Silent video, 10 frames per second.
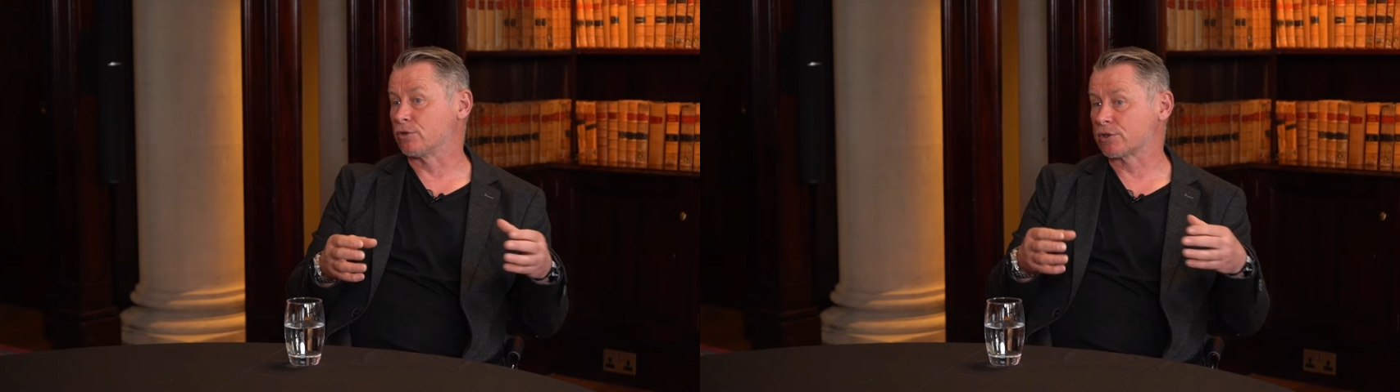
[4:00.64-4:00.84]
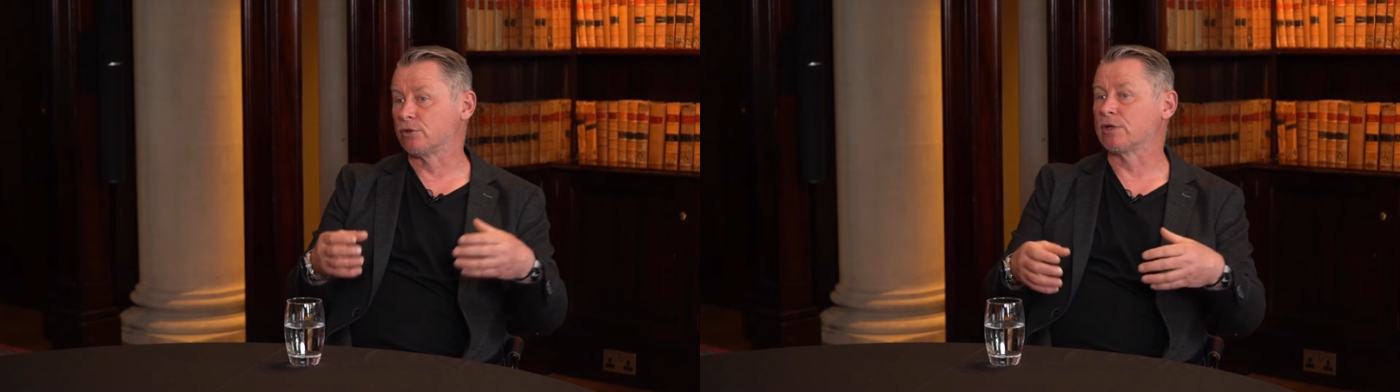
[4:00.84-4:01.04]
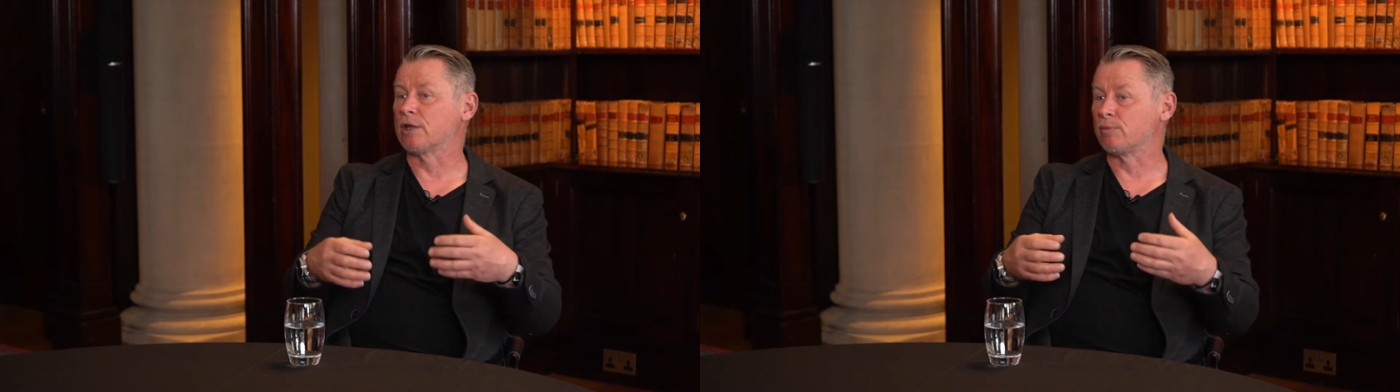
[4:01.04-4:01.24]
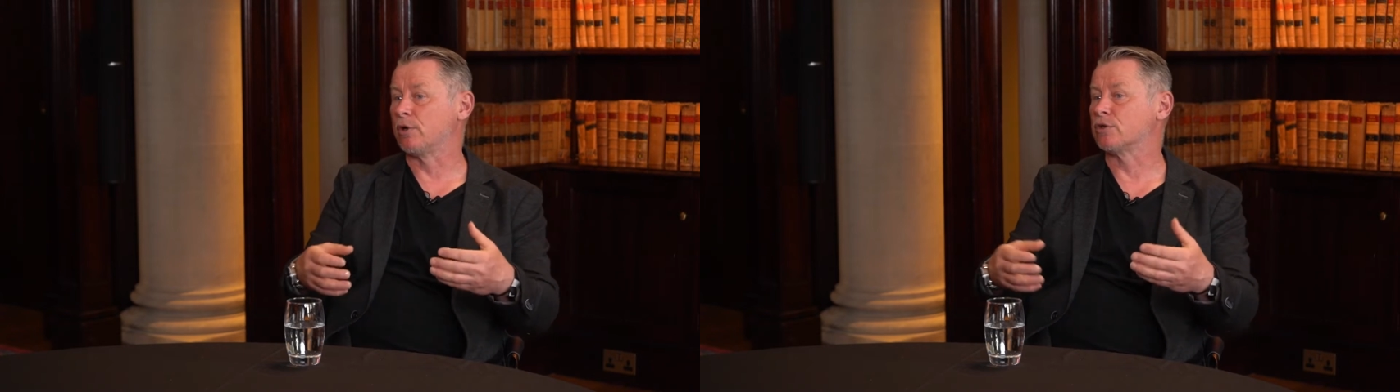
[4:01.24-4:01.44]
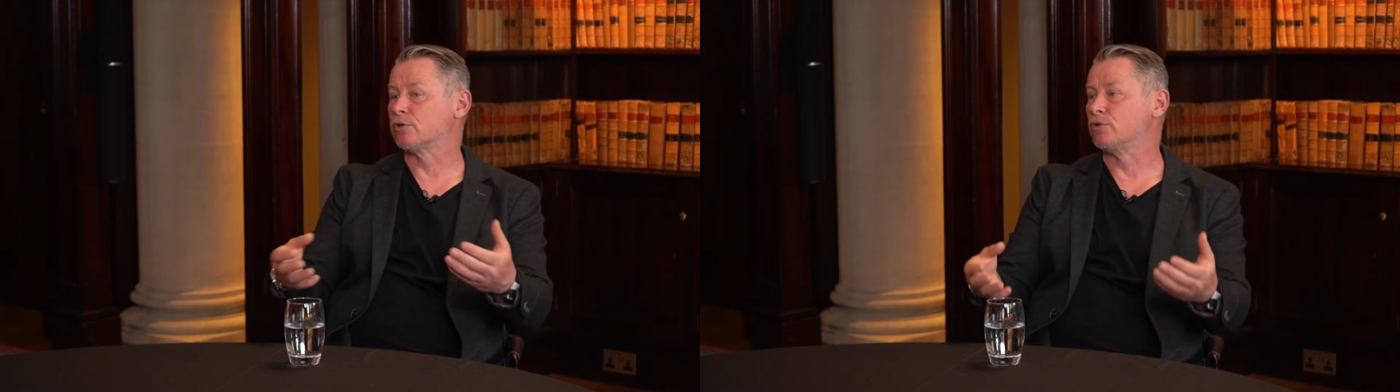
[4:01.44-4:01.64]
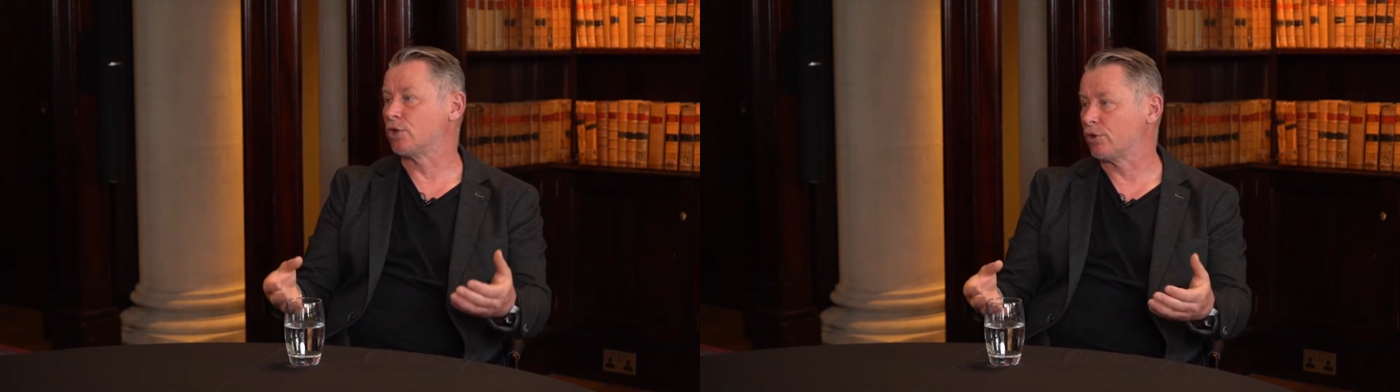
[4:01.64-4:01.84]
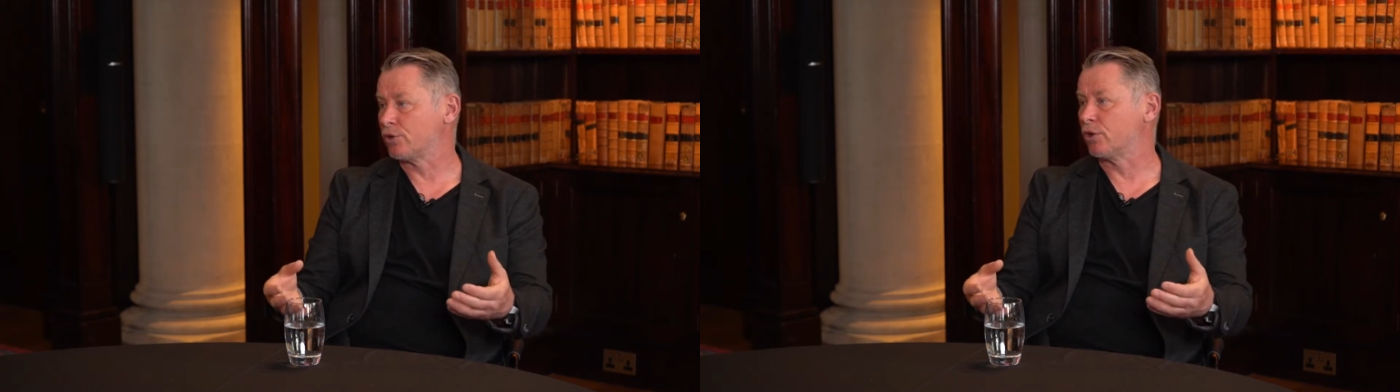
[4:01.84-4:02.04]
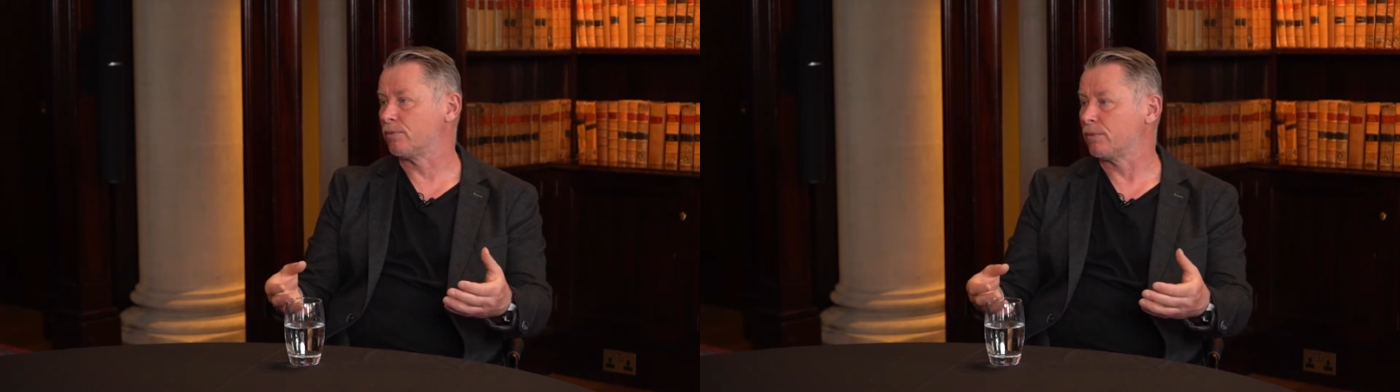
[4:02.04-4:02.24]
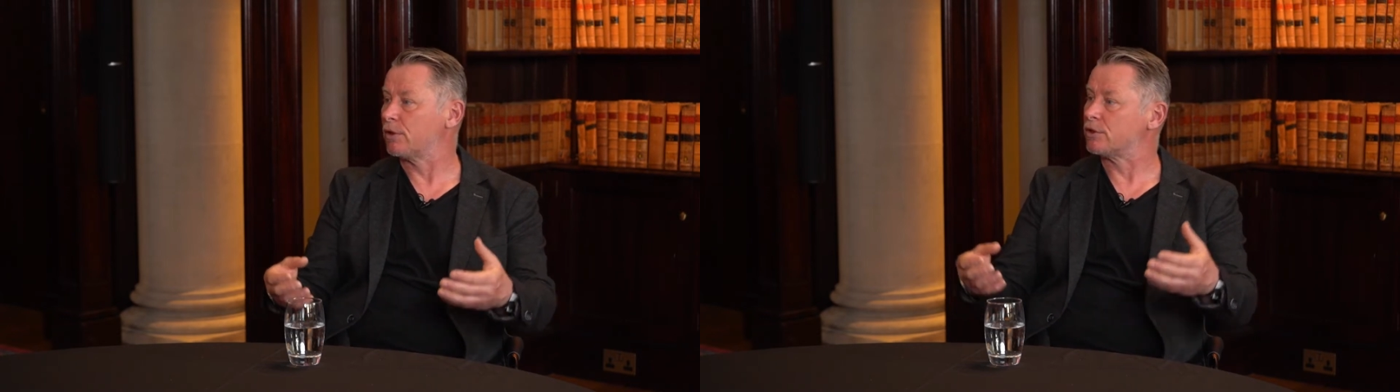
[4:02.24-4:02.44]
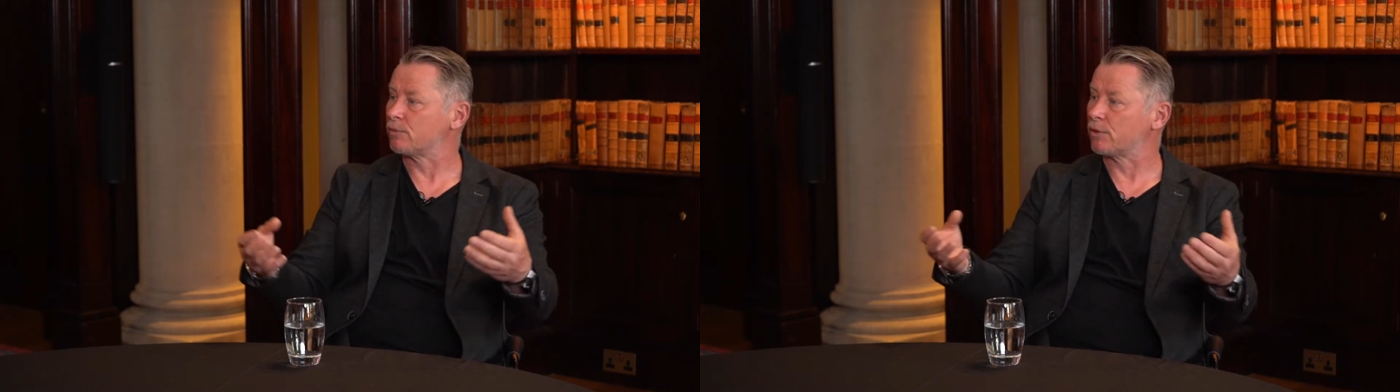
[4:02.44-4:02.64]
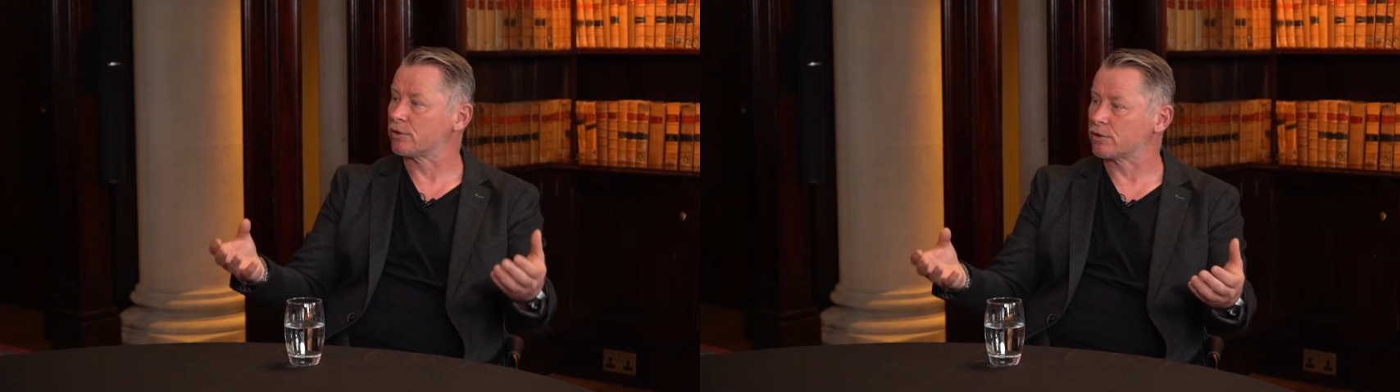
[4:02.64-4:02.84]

still get the person who joined up is the person